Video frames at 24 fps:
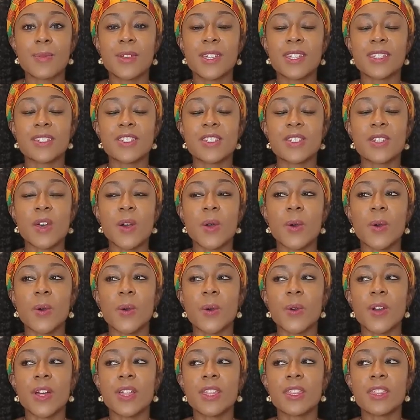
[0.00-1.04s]

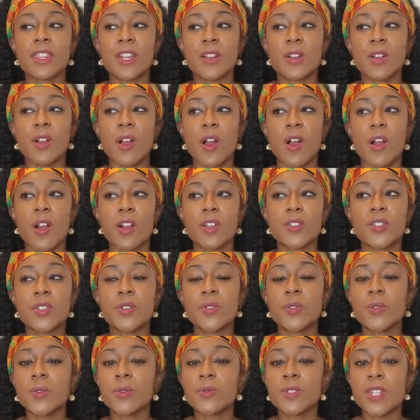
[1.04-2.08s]
So there are
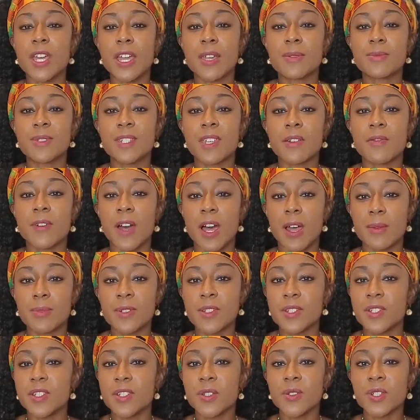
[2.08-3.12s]
two types of
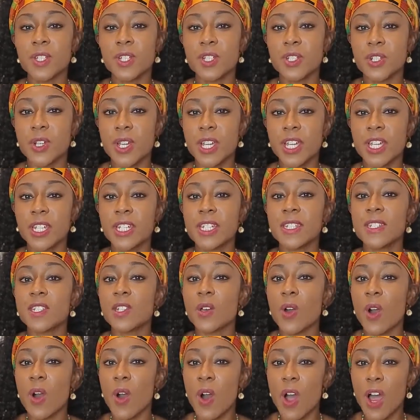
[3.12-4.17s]
options you can trade. It's
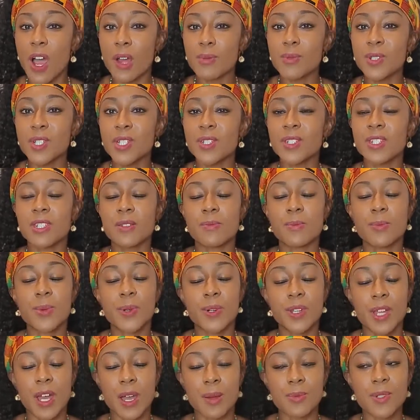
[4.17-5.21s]
call options and
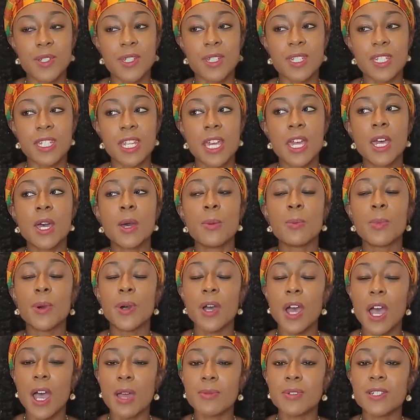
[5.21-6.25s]
put options.
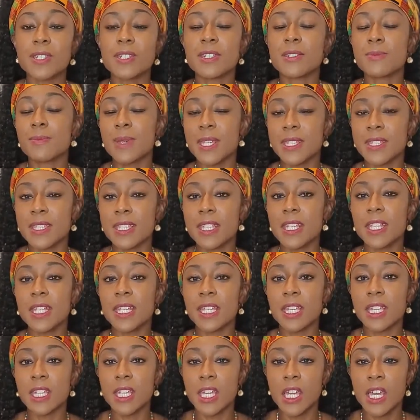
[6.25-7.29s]
Put options,
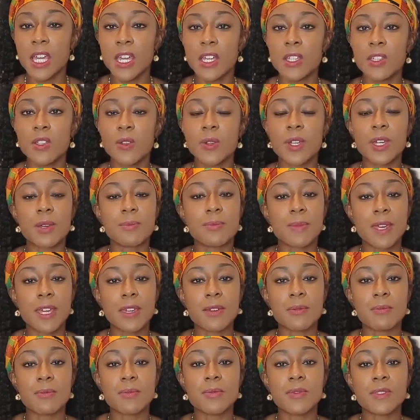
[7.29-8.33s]
basically,
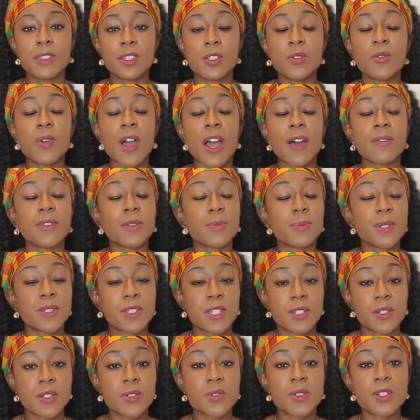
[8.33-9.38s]
you have the
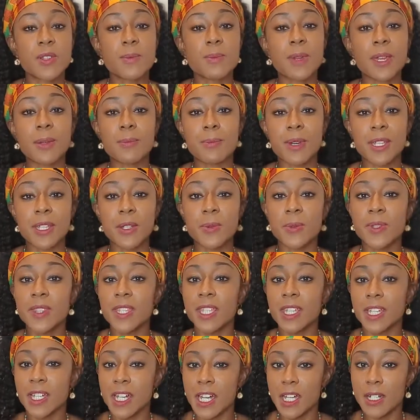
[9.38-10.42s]
potential to make money when
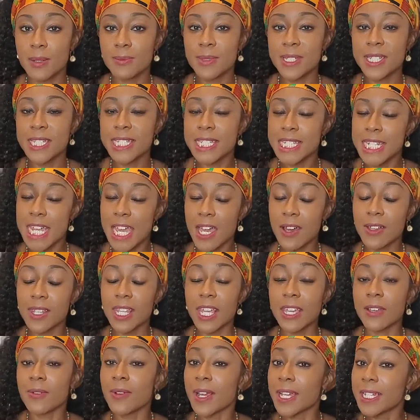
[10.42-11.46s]
the economy is down,
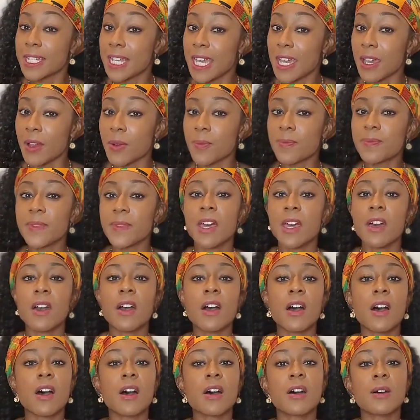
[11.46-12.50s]
like right now.
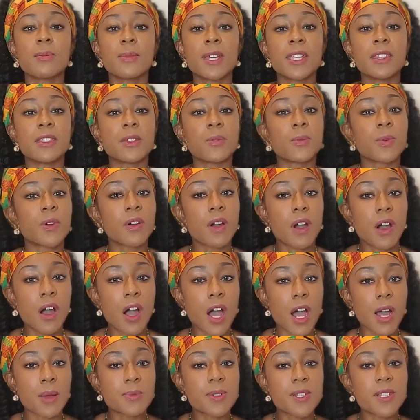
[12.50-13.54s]
And then with call
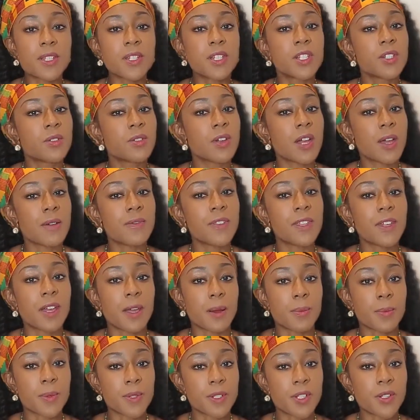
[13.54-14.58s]
options, you have the
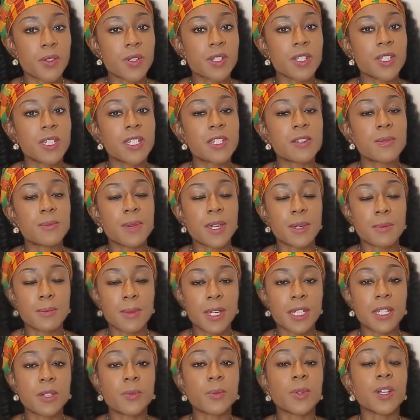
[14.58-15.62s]
opportunity to make
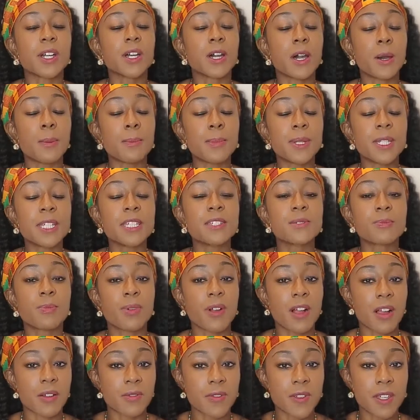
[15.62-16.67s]
money when companies
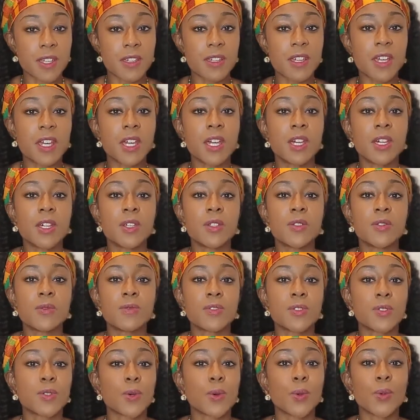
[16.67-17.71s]
profit.
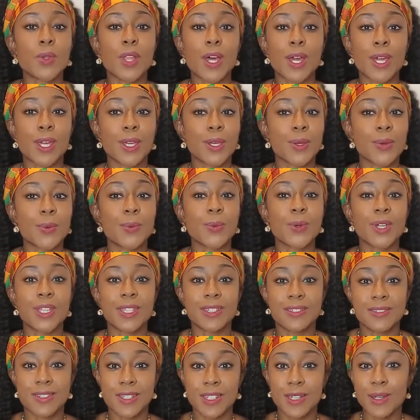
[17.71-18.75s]
So like
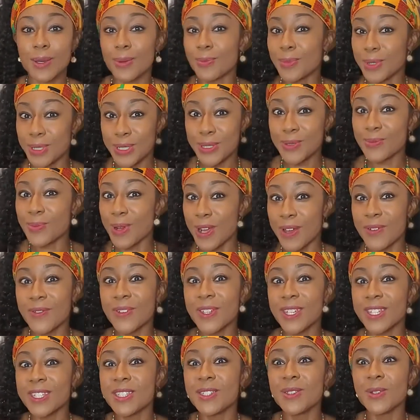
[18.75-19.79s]
when companies
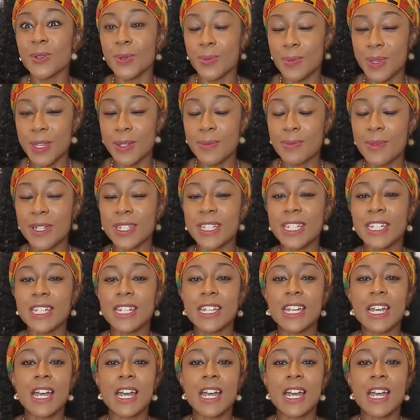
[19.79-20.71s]
profit, you'll make money.